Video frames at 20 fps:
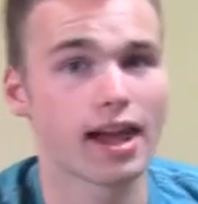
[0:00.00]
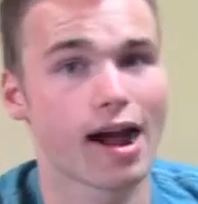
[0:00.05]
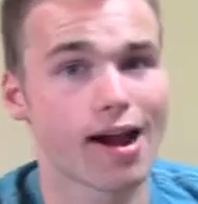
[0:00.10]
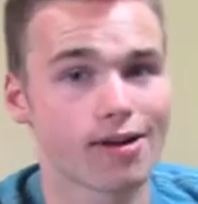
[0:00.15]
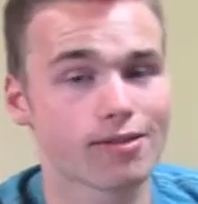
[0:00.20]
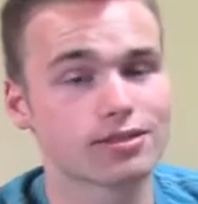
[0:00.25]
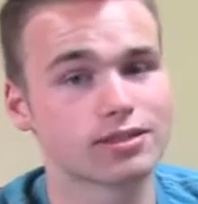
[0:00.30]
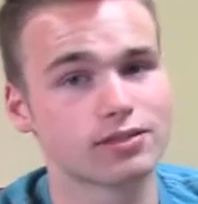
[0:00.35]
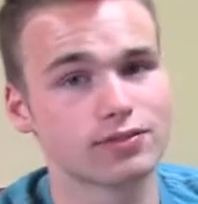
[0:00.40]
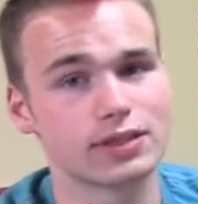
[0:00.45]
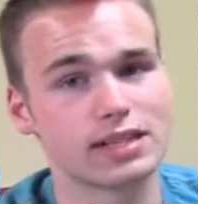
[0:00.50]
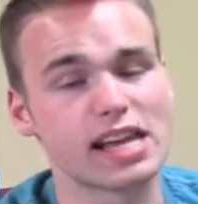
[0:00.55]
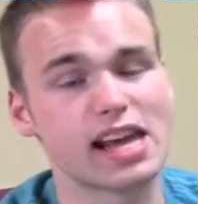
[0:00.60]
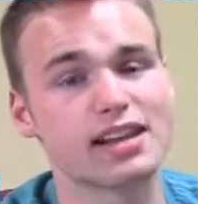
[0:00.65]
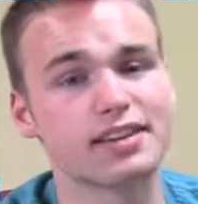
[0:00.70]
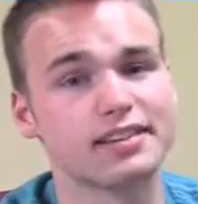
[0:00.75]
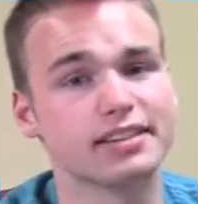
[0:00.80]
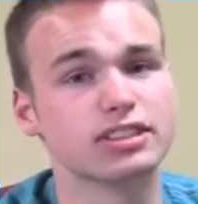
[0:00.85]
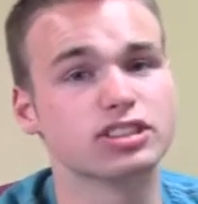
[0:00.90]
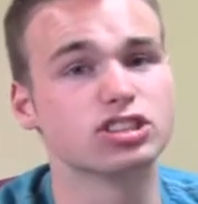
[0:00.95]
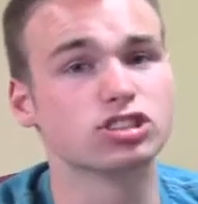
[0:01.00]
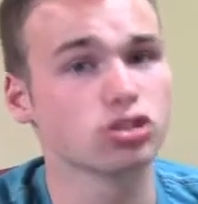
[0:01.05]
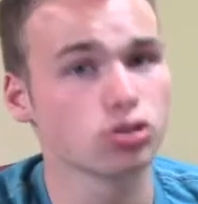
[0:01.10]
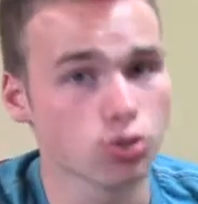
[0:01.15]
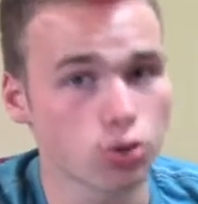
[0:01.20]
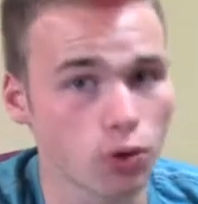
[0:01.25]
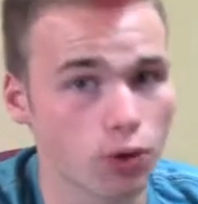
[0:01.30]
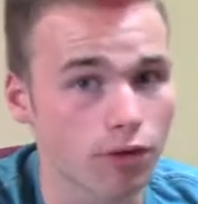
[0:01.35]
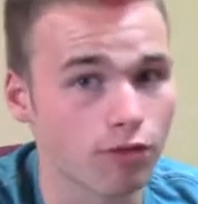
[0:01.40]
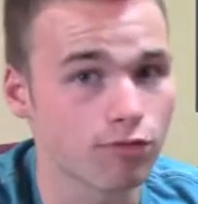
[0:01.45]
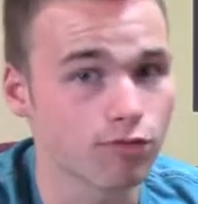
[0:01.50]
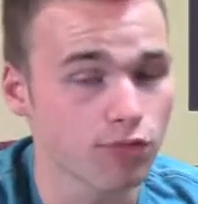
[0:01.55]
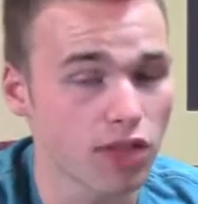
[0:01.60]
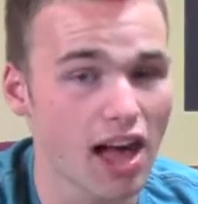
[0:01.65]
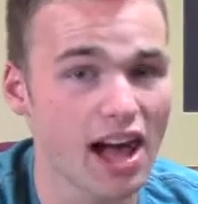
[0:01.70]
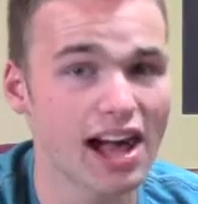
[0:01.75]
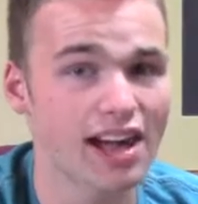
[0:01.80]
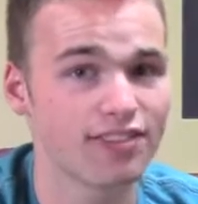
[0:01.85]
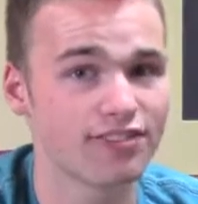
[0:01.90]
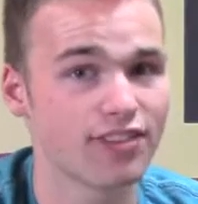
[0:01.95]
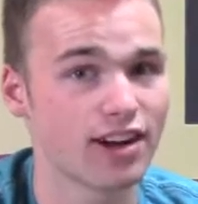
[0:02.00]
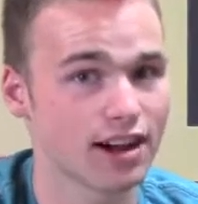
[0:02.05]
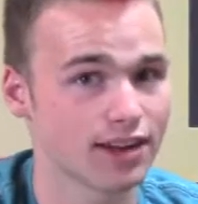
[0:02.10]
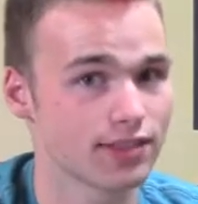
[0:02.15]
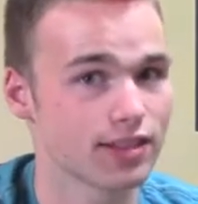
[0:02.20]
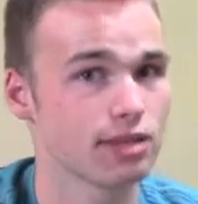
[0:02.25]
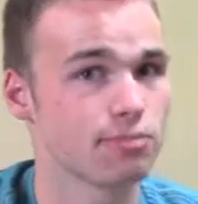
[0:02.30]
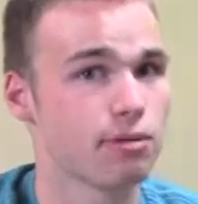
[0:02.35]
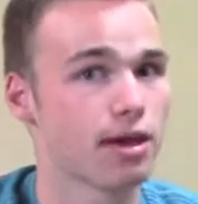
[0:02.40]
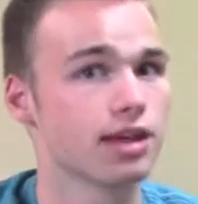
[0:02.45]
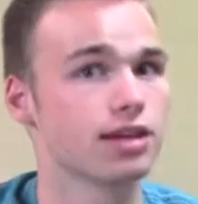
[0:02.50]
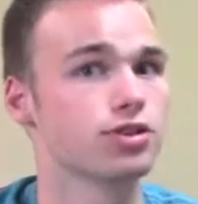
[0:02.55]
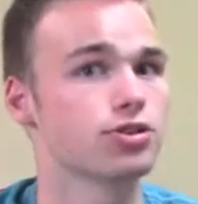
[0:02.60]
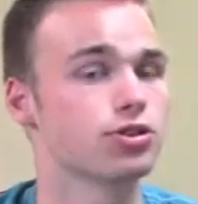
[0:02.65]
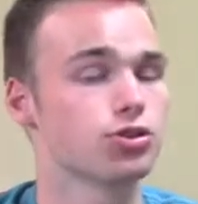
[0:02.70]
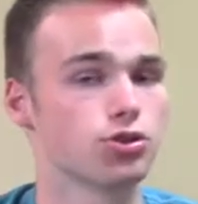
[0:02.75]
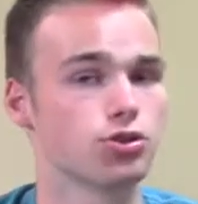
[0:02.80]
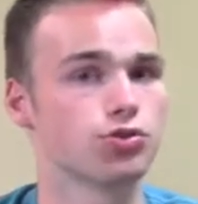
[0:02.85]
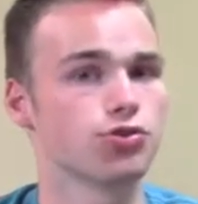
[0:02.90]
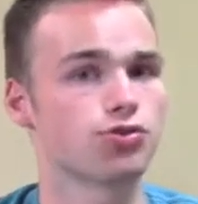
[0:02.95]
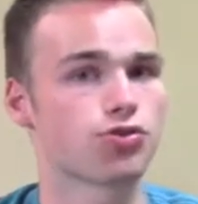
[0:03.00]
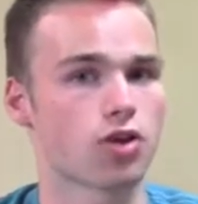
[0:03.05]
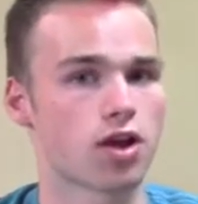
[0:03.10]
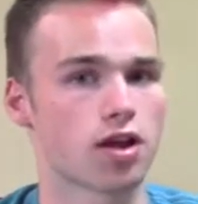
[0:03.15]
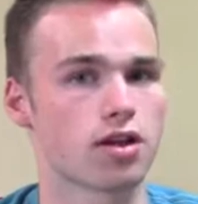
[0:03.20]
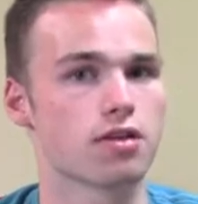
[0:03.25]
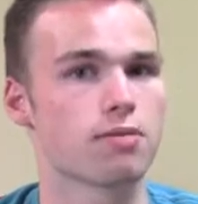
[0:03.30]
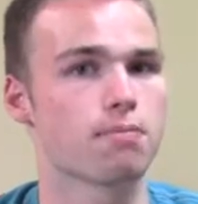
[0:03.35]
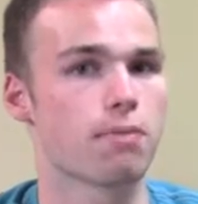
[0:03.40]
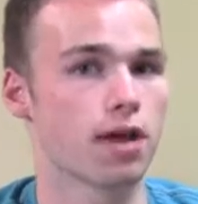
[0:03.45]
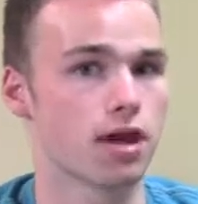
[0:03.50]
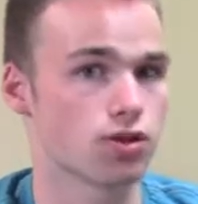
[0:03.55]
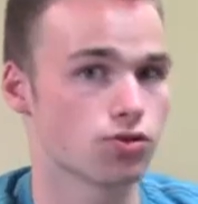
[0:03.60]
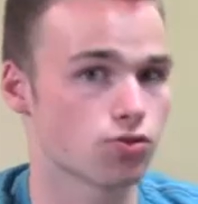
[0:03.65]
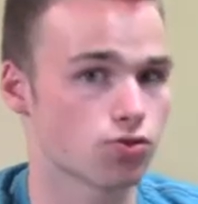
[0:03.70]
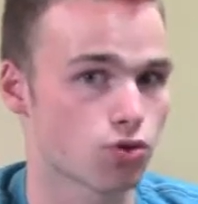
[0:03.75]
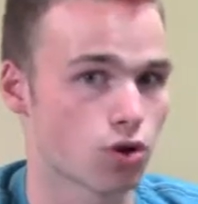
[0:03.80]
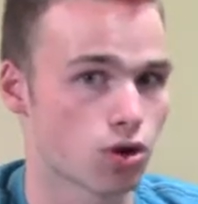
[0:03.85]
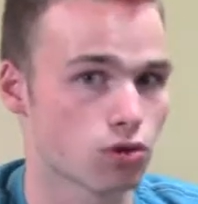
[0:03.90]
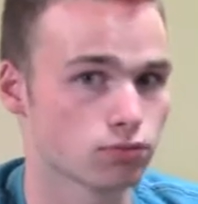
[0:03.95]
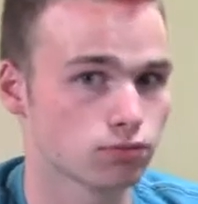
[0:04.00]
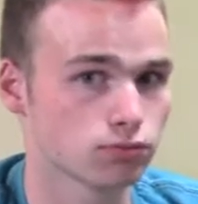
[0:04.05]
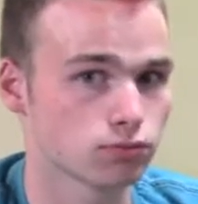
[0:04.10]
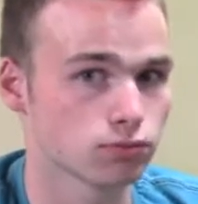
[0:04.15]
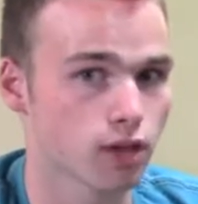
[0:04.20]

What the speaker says: hours of attending school, I finally made a new friend, Pedro.